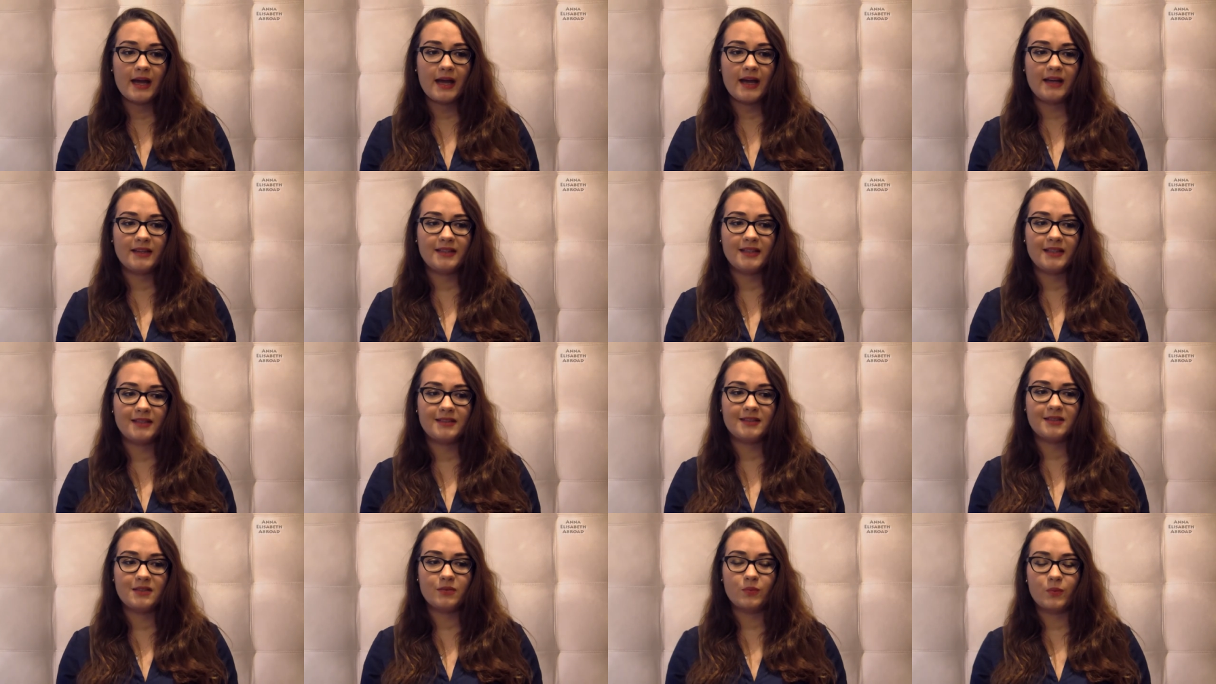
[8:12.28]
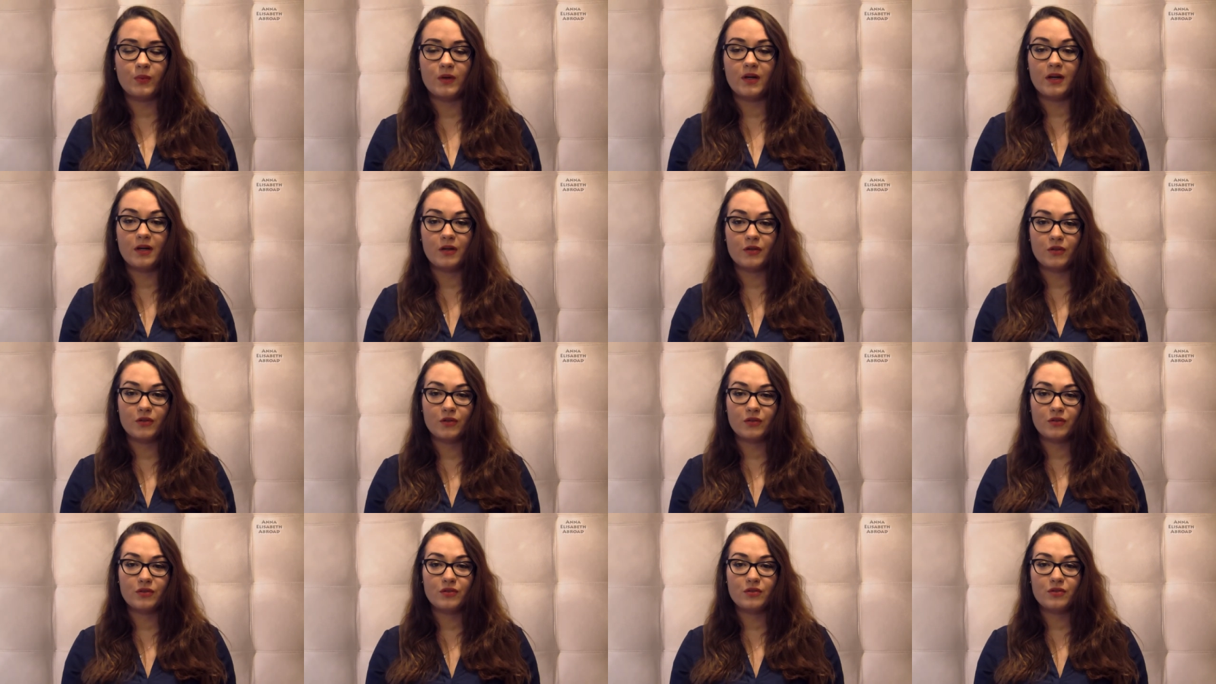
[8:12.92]
that were
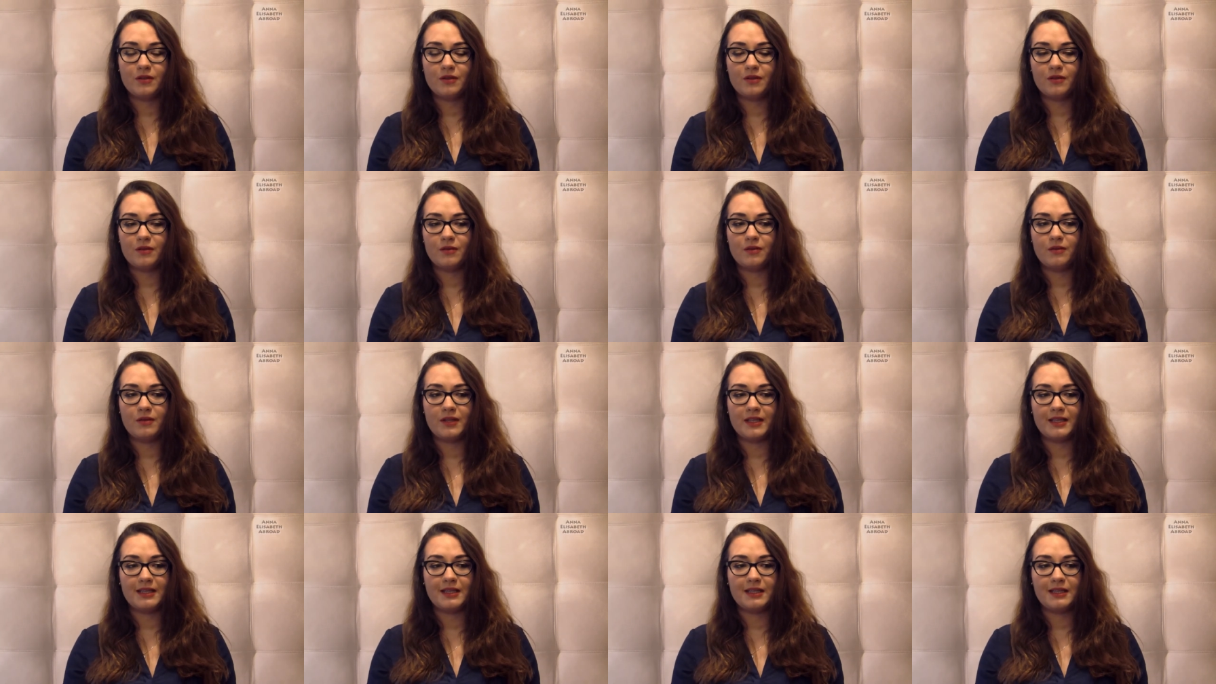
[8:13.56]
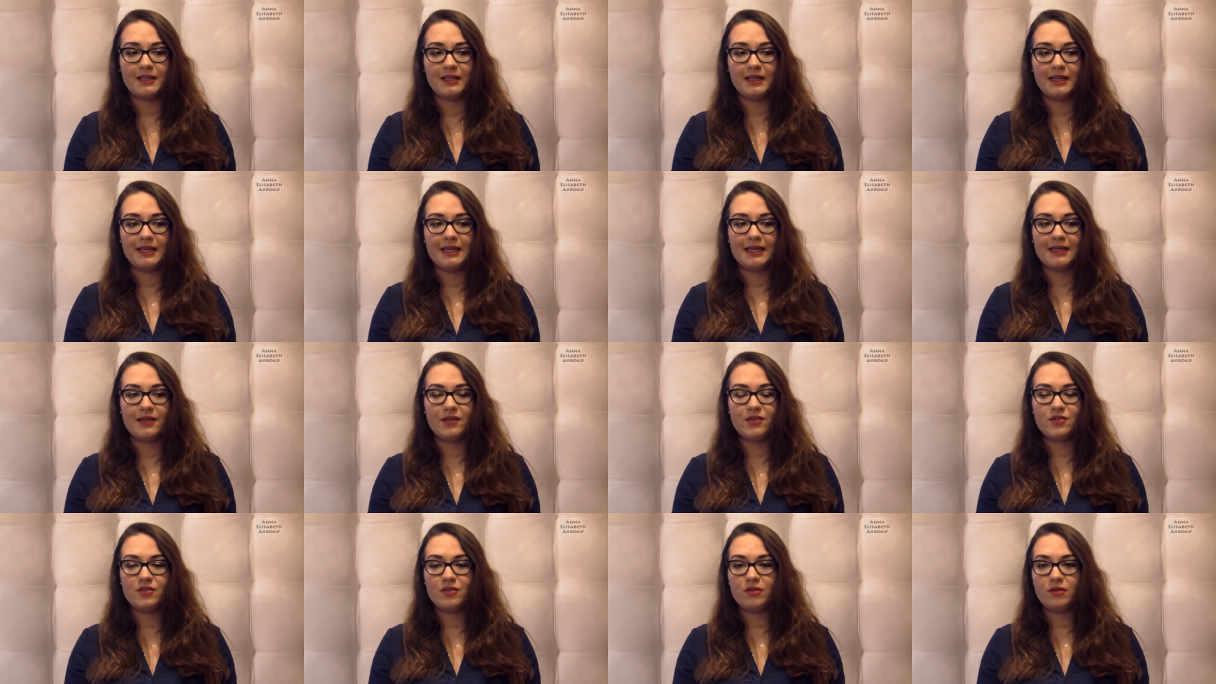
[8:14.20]
not, you know, like
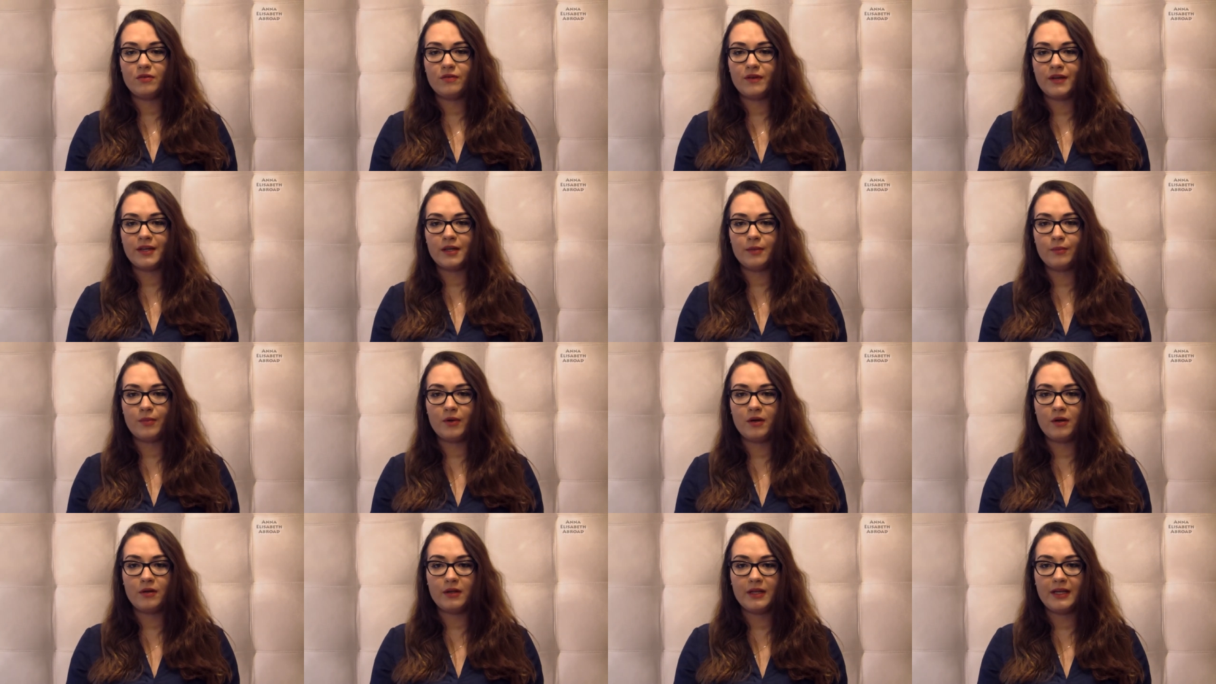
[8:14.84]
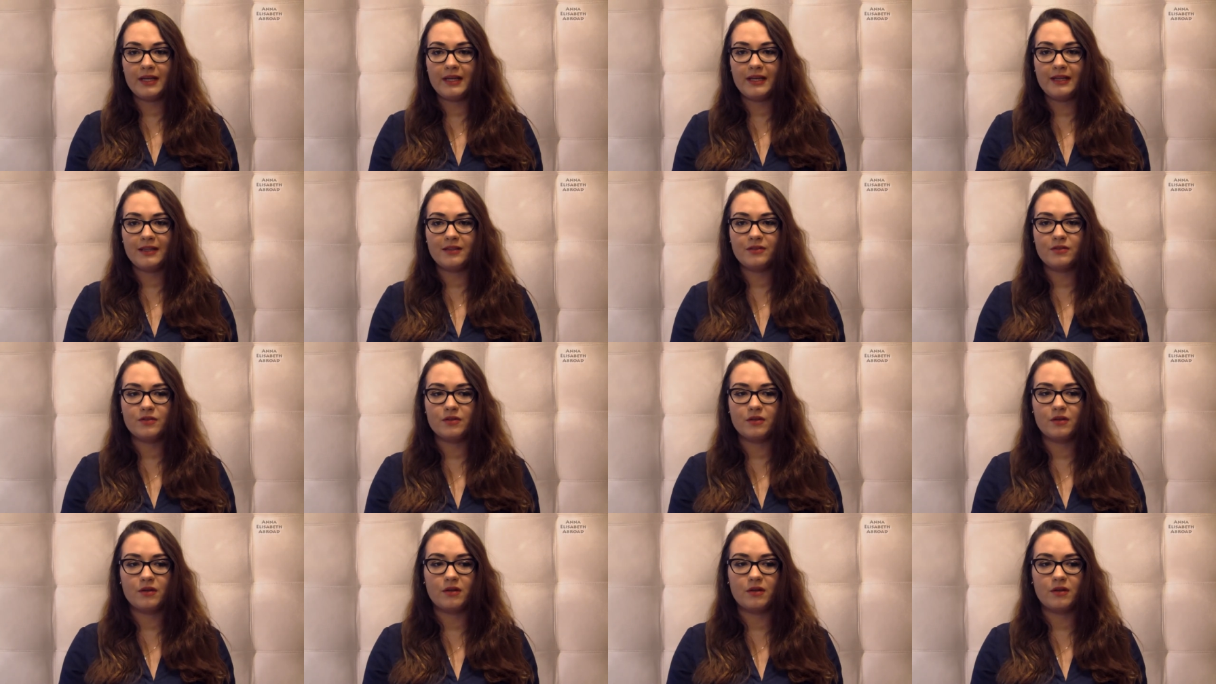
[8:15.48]
easy to find in Poland,